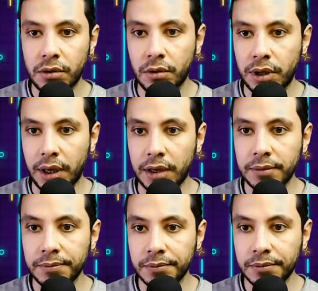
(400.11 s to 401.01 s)
Okay,
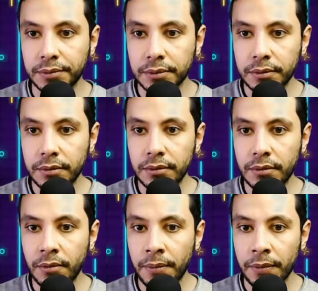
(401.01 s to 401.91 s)

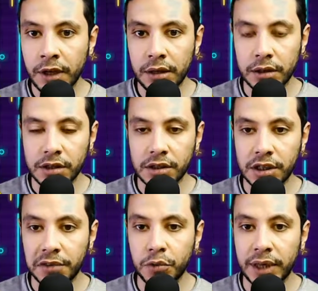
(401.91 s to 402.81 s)
let's see
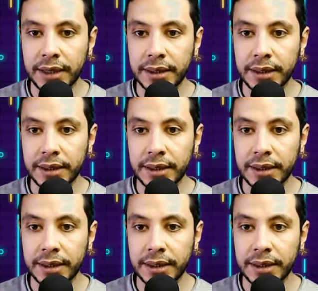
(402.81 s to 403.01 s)
if we can